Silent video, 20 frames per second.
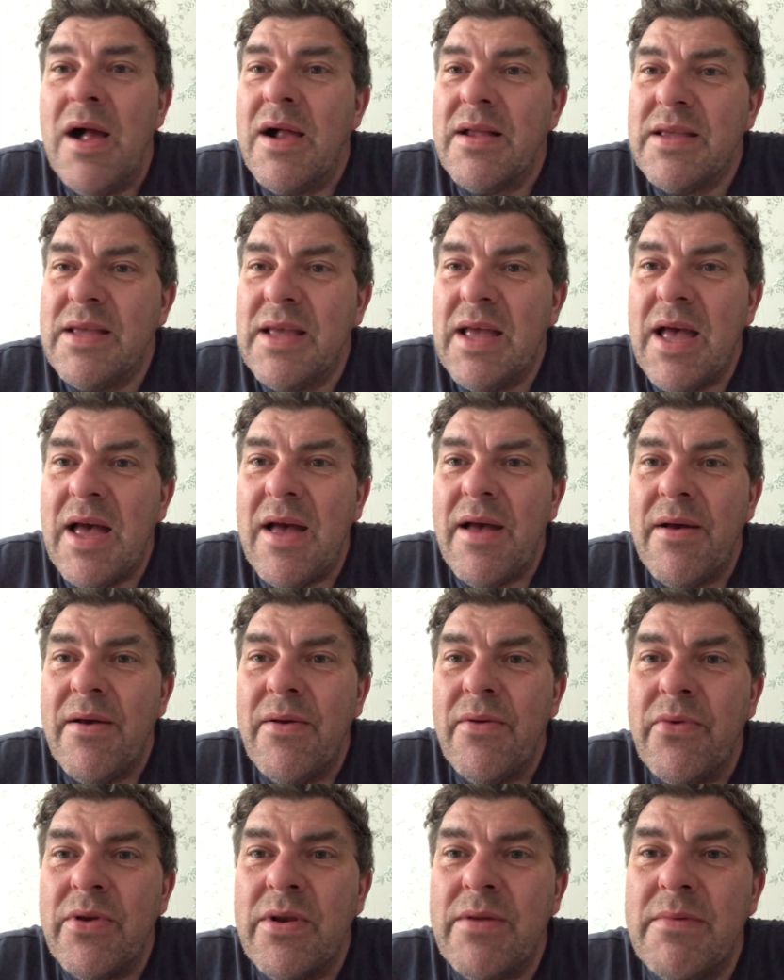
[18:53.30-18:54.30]
yeah,
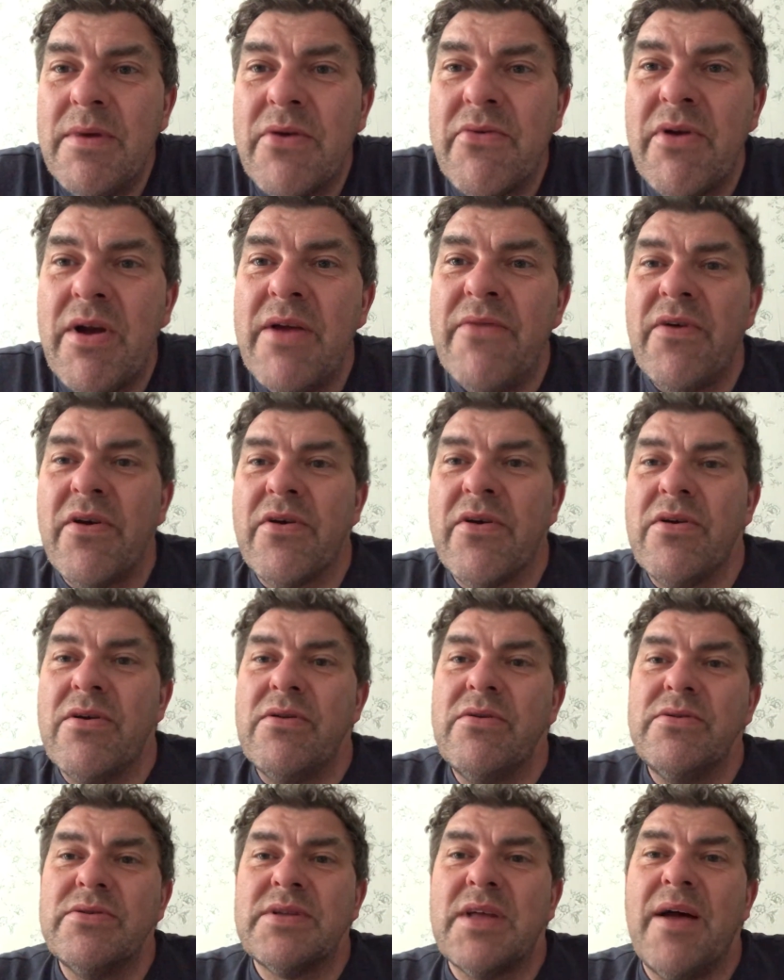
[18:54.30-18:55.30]
wouldn't it be great if I could
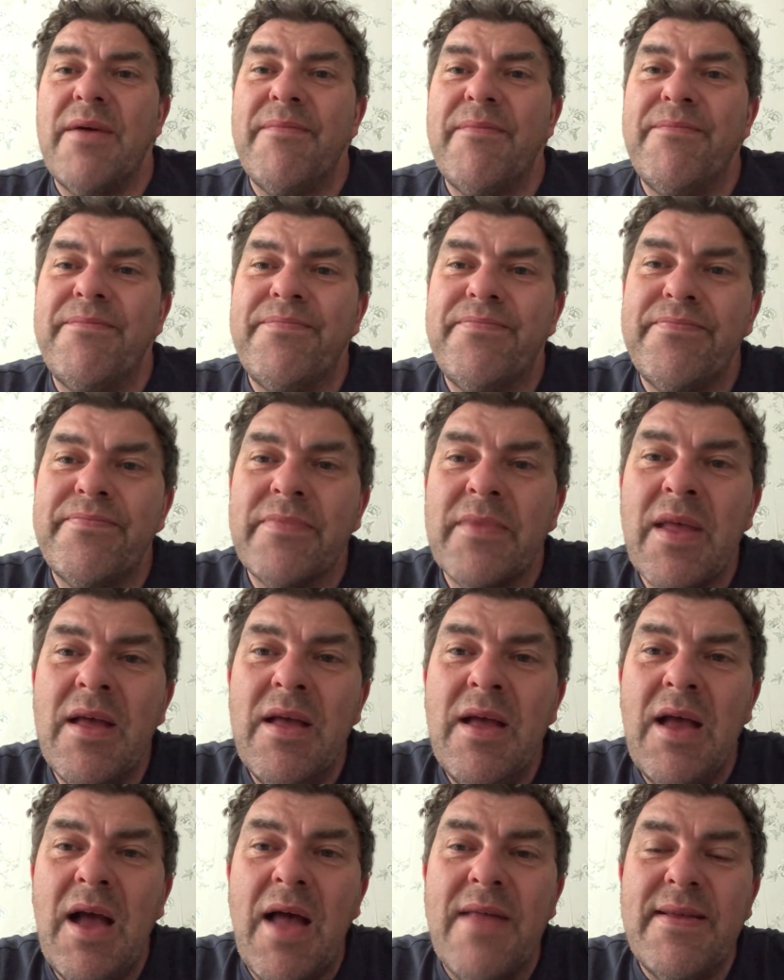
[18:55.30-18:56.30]
lose that?
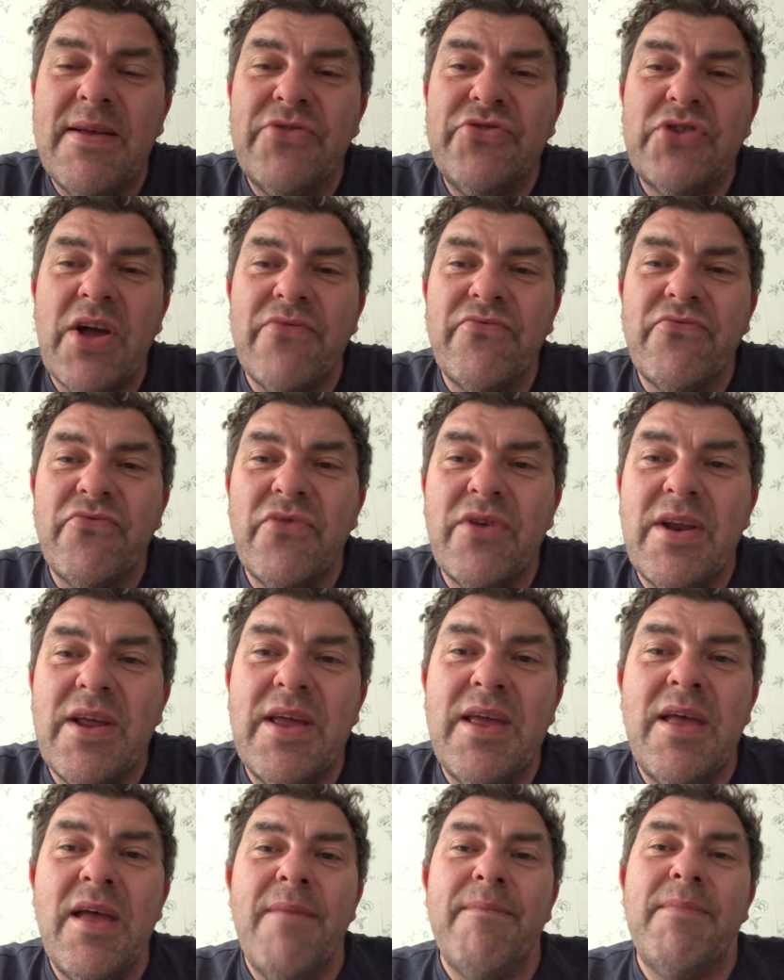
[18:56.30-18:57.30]
And then
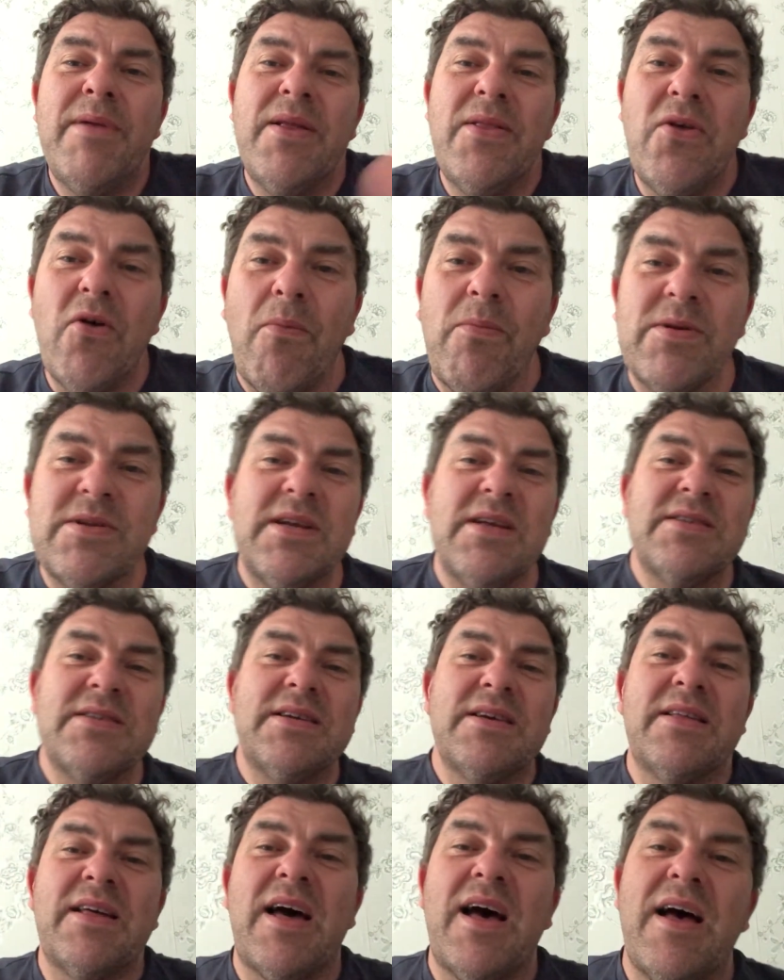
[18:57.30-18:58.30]
generally be the opposite
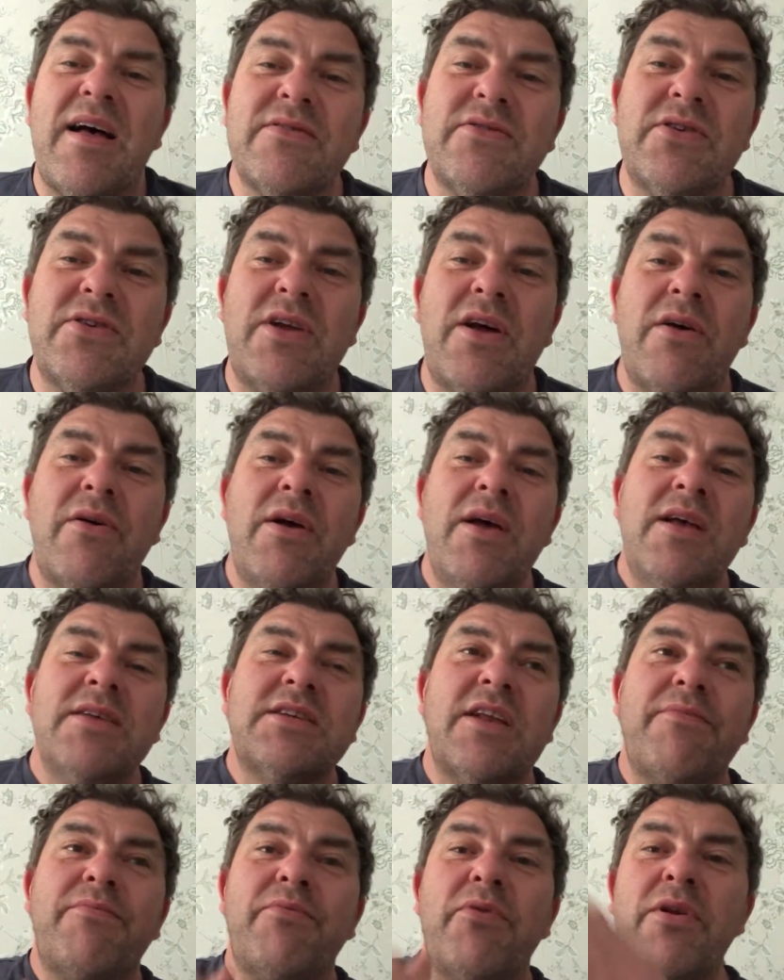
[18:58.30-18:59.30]
to that, you know?
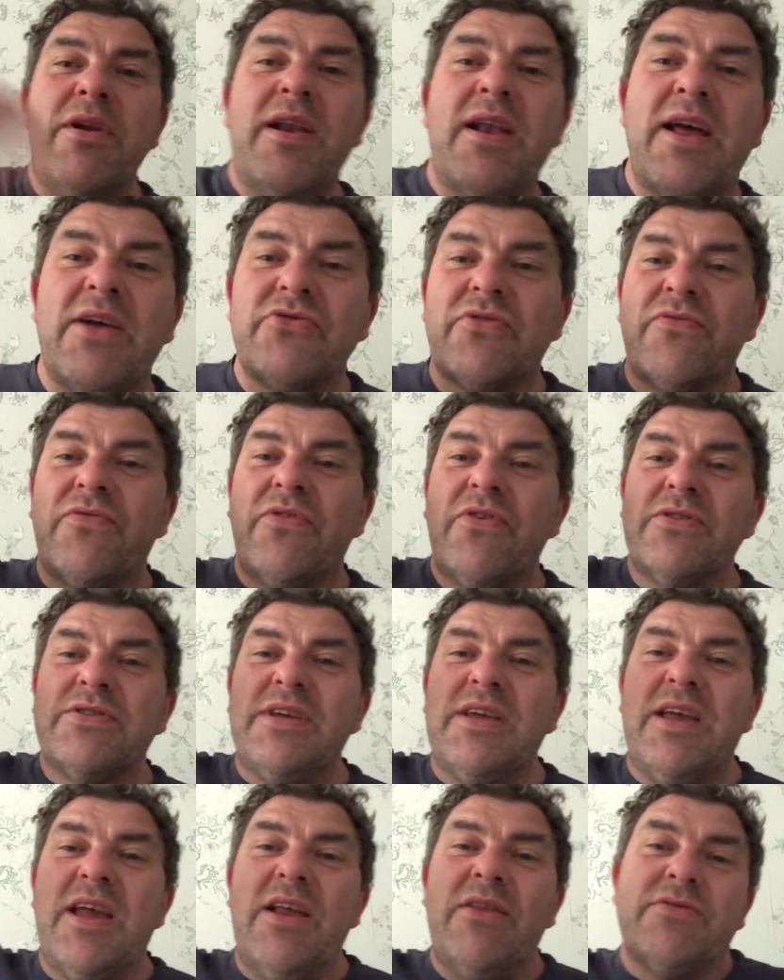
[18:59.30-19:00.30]
Instead of putting an extra
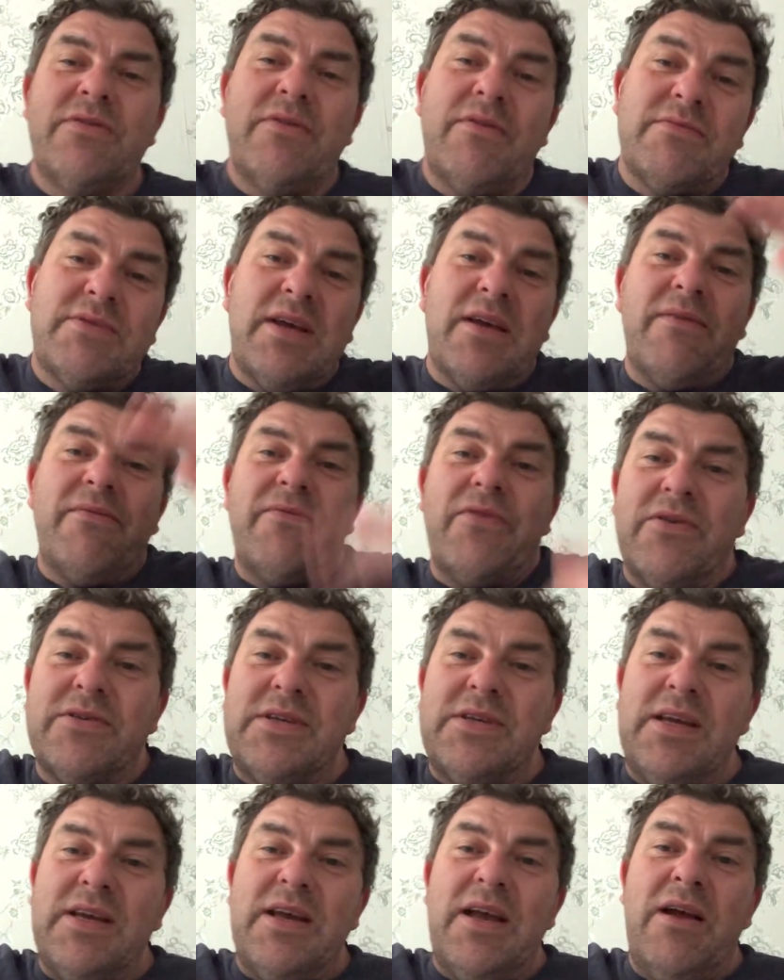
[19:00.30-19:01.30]
13 kilos and I'm taking
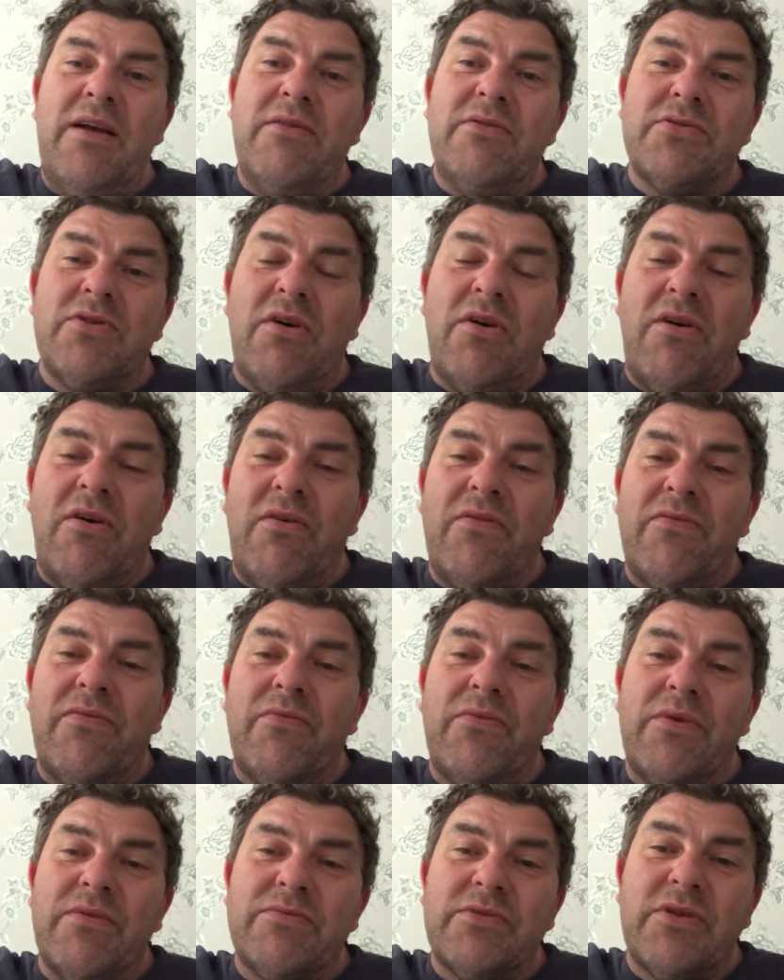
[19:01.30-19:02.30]
13 kilos off when I was